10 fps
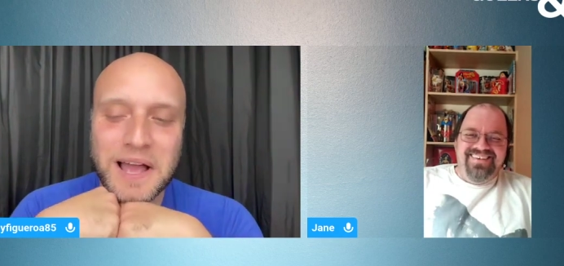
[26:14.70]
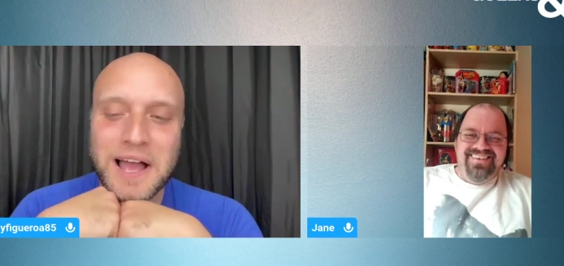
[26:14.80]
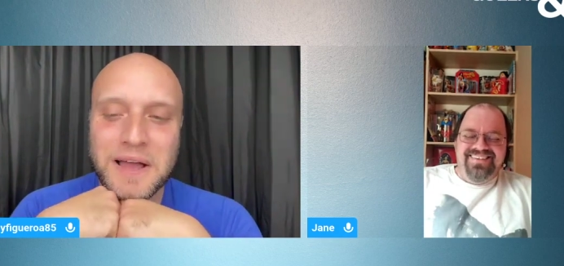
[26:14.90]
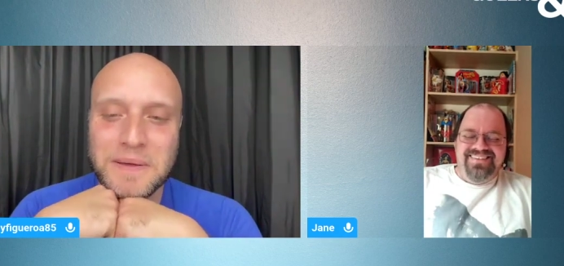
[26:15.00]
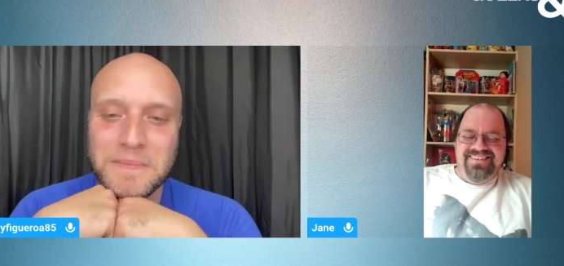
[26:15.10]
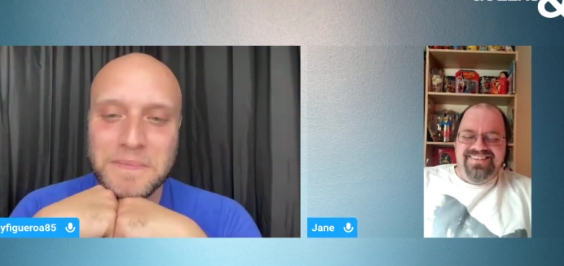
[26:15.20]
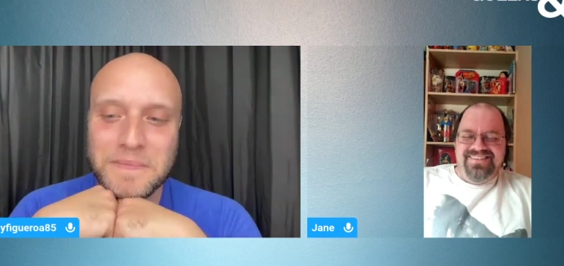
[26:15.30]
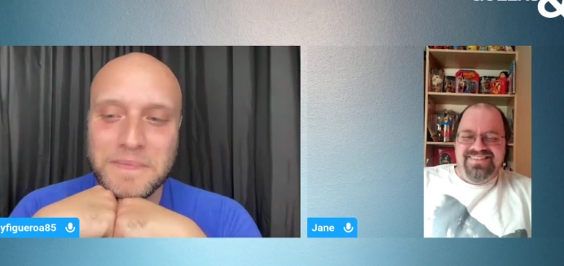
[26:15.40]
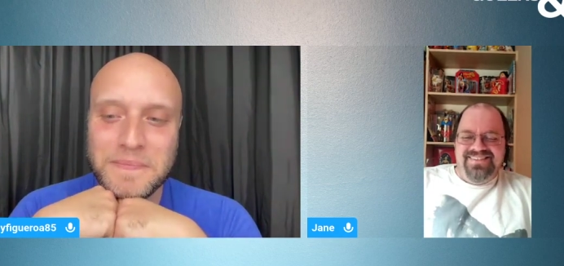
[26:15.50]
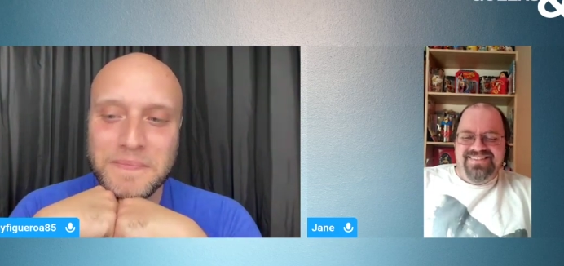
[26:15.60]
Speaker 1: um,
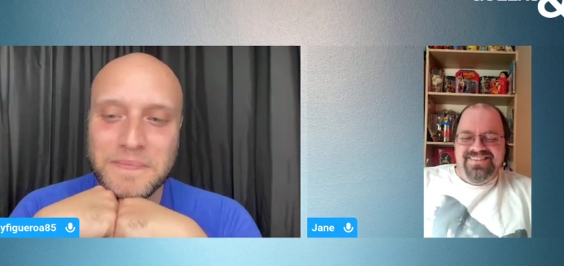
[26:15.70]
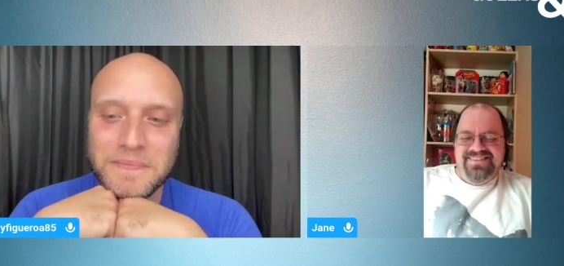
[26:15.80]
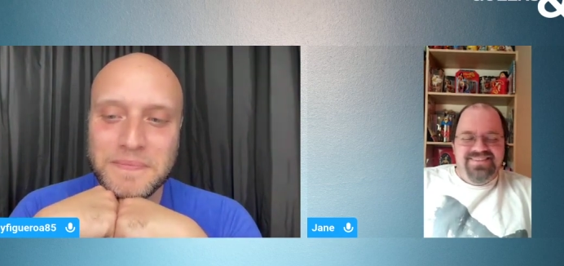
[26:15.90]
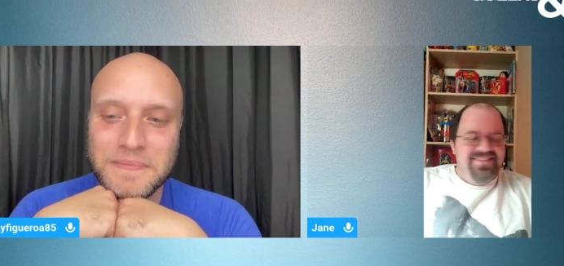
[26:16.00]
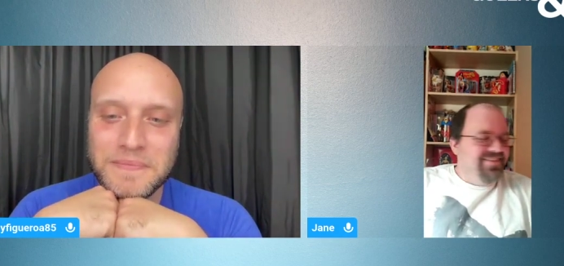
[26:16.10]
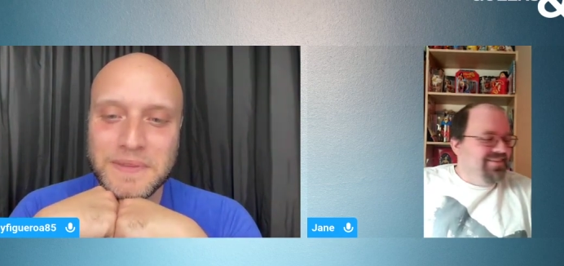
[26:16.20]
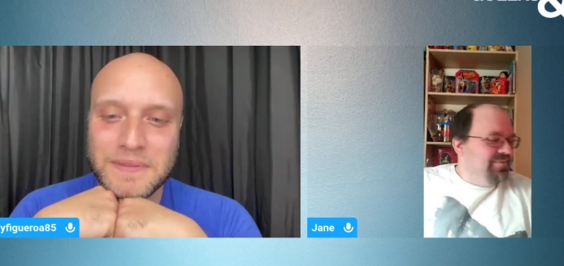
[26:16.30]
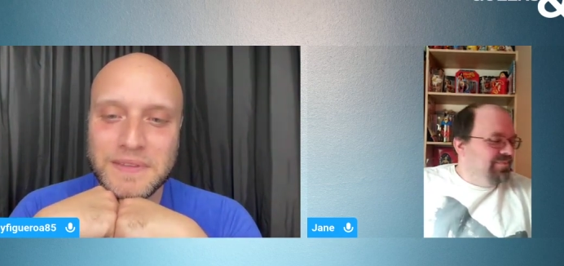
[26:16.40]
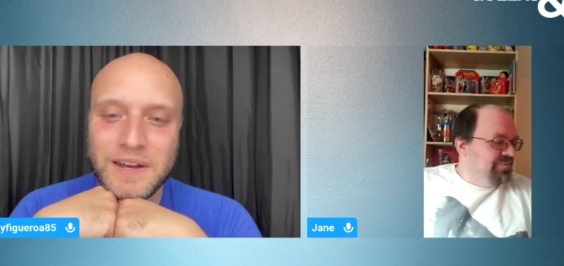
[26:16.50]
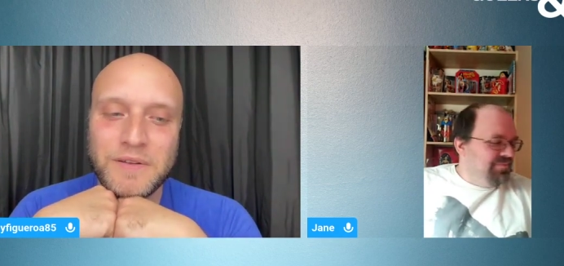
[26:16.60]

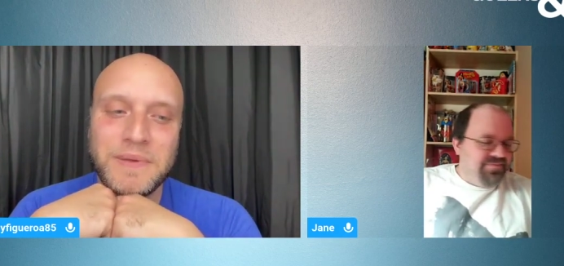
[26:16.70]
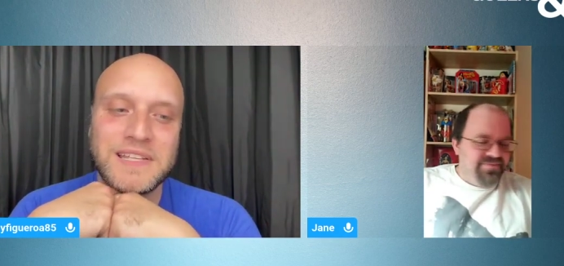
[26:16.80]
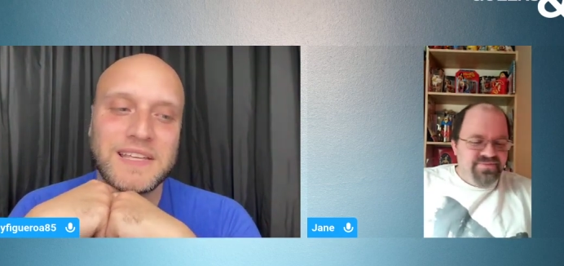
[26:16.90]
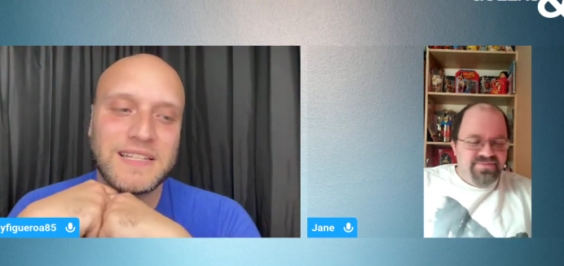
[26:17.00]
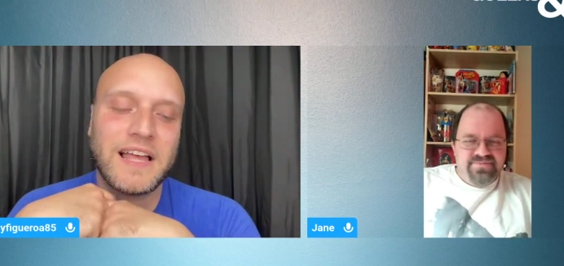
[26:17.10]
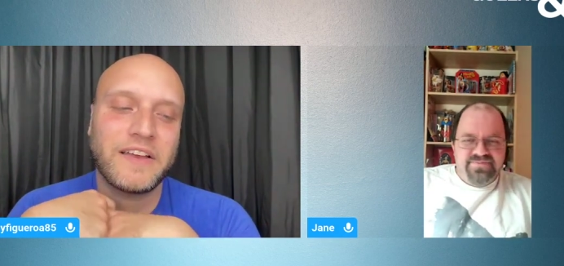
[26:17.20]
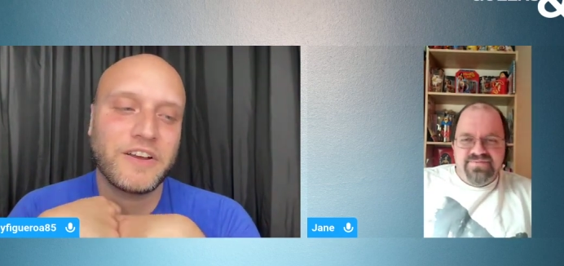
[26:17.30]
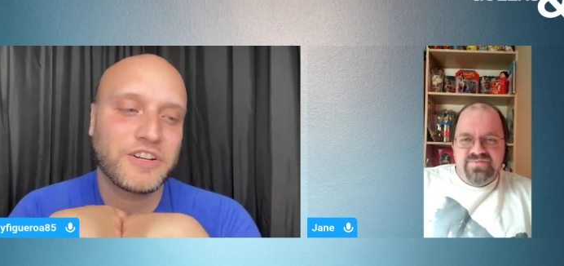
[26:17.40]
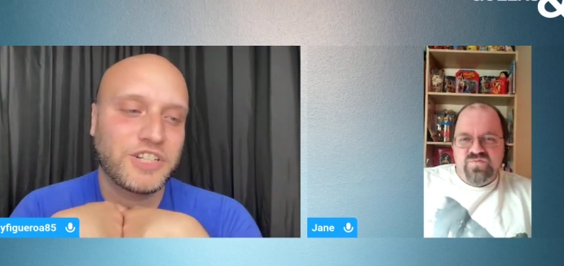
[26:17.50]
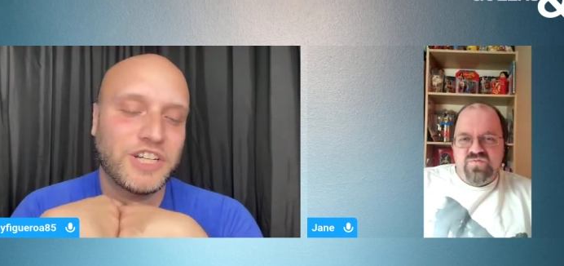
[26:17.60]
you know, basically telling
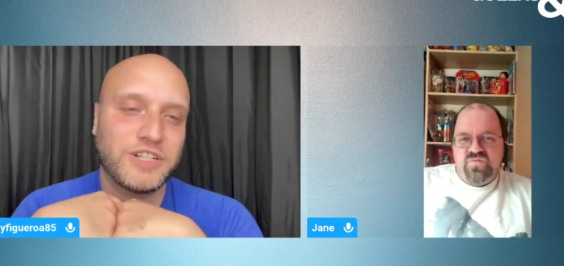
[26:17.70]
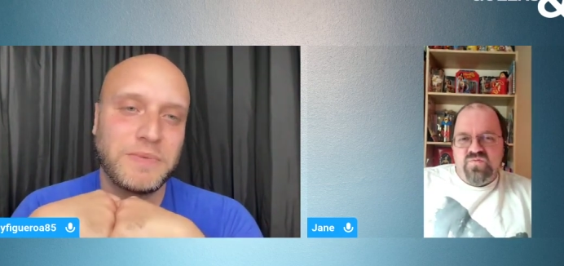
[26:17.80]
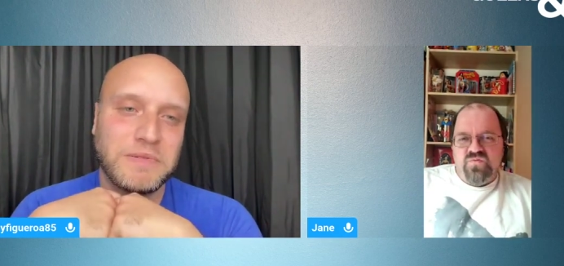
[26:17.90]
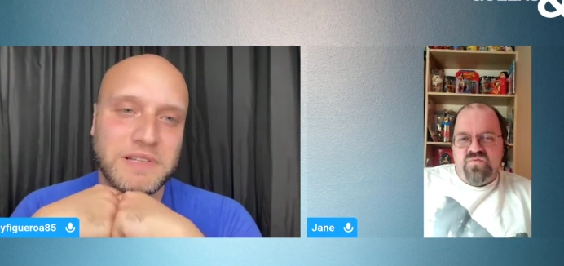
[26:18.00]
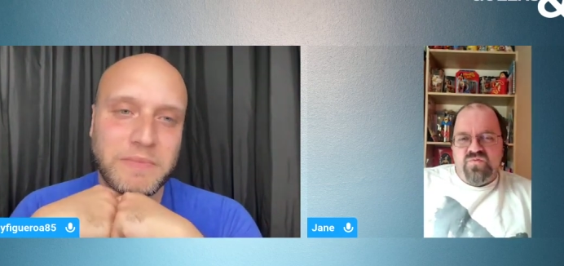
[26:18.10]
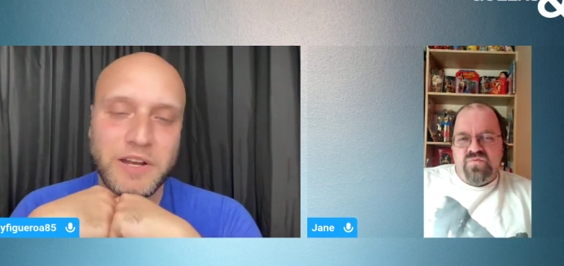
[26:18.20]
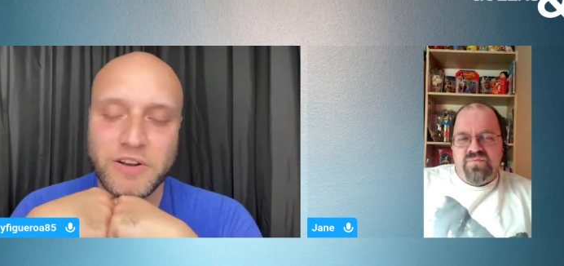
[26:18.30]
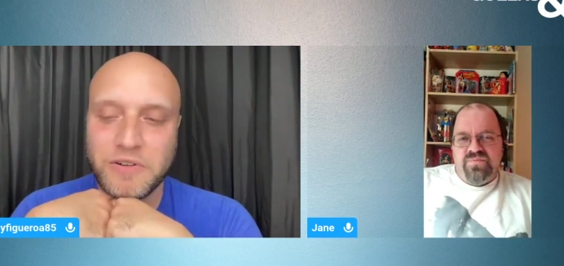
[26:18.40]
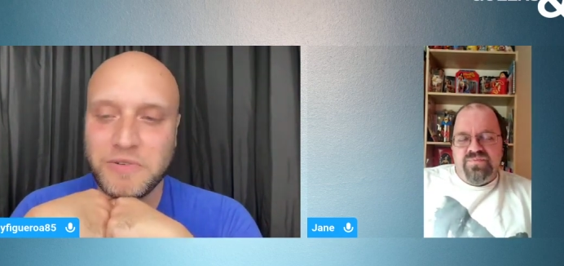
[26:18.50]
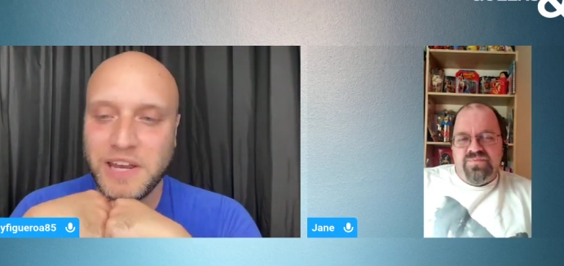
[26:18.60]
her she should be with somebody her
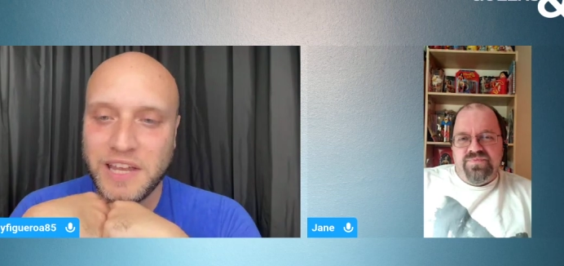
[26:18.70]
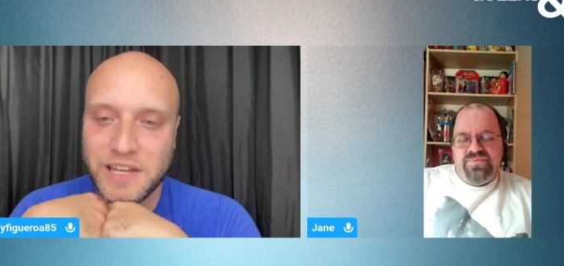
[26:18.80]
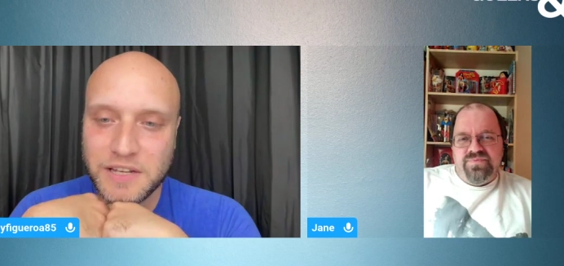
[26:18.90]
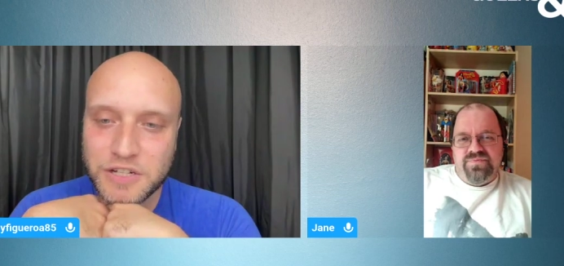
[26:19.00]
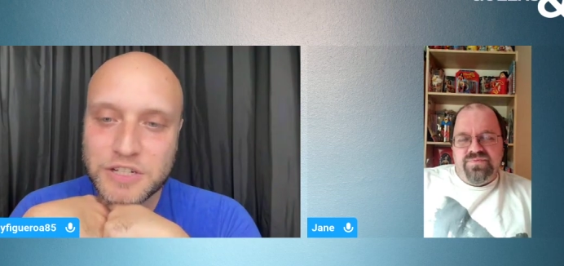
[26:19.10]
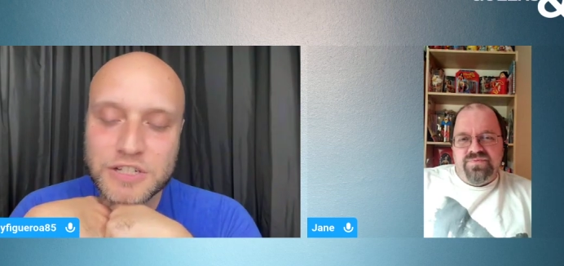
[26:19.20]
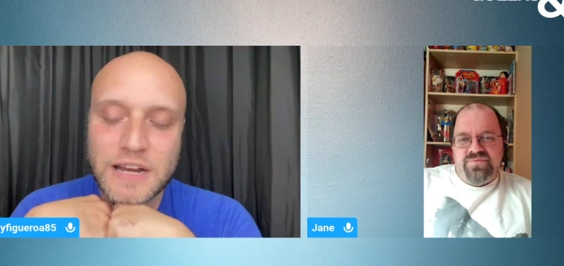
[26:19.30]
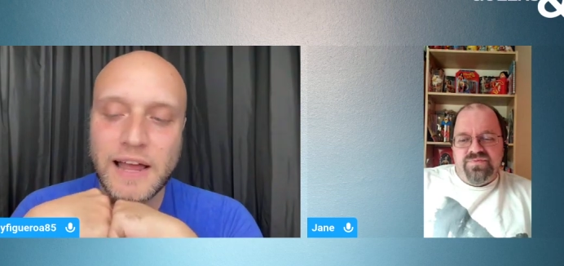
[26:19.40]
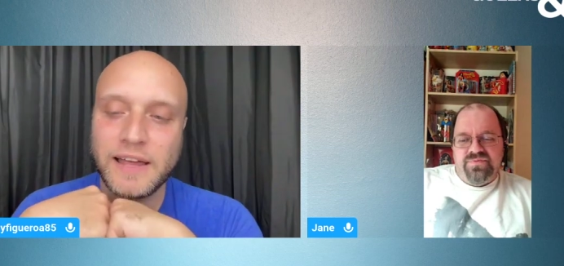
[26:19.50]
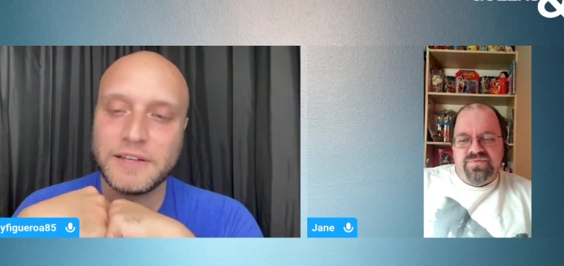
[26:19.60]
own age,
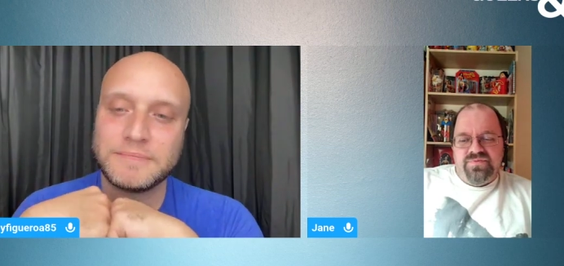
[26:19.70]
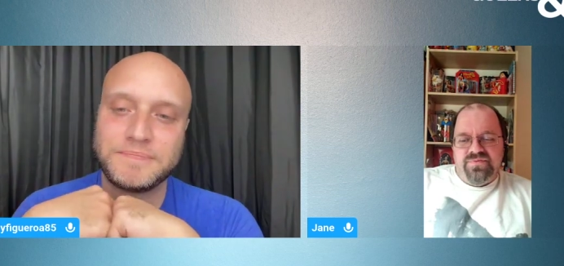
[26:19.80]
not